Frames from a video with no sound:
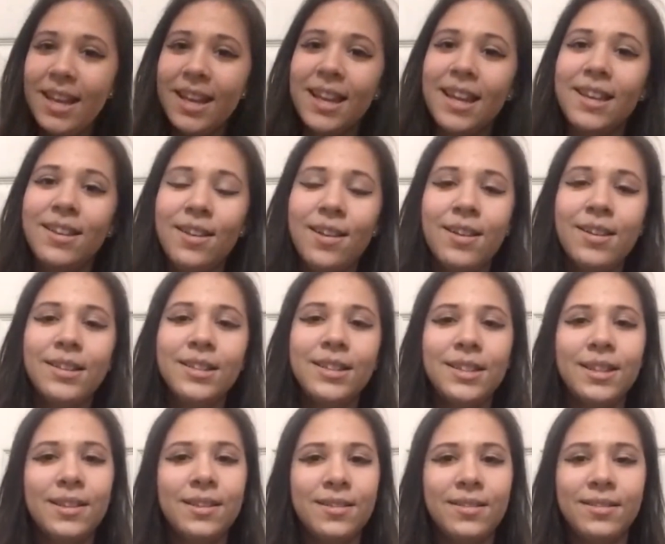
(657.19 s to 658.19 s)
And
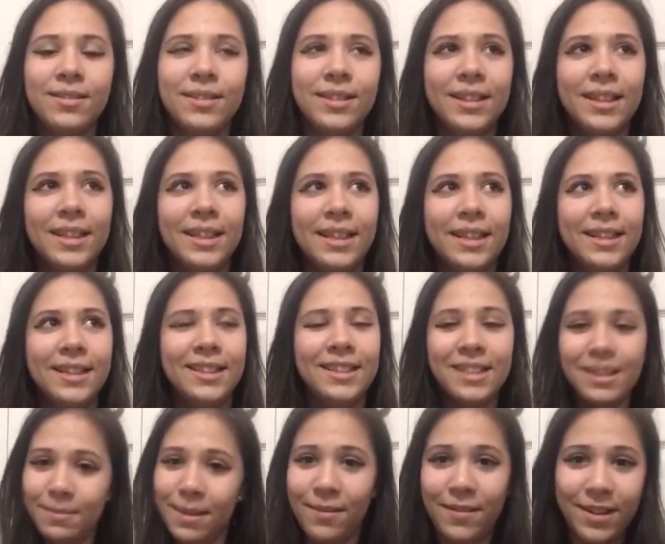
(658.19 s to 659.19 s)
also, this
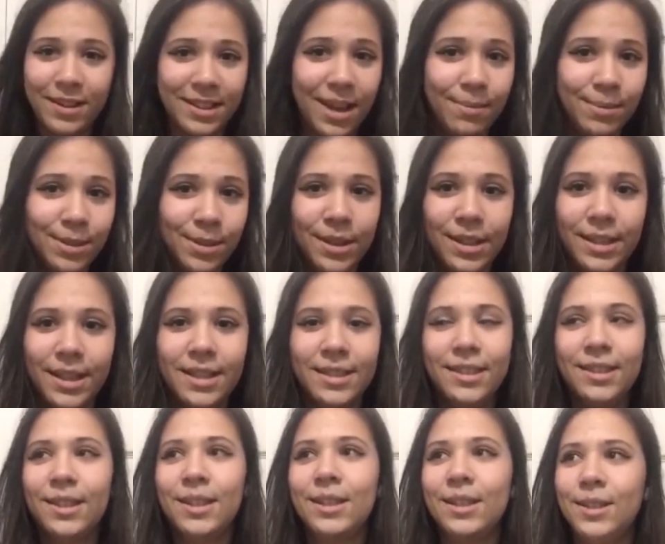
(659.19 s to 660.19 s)
is my first time doing this,
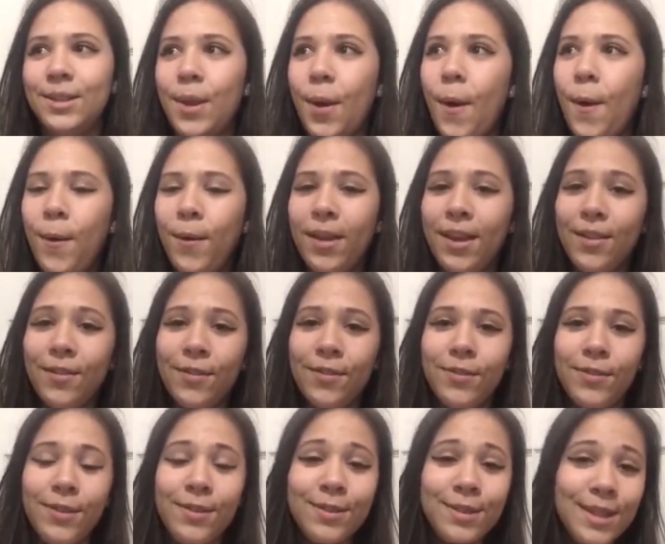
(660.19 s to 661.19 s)
so if
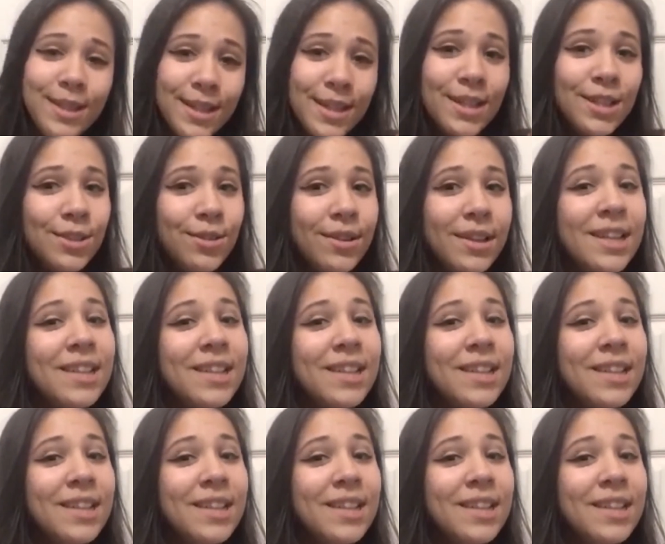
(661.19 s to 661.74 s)
you did enjoy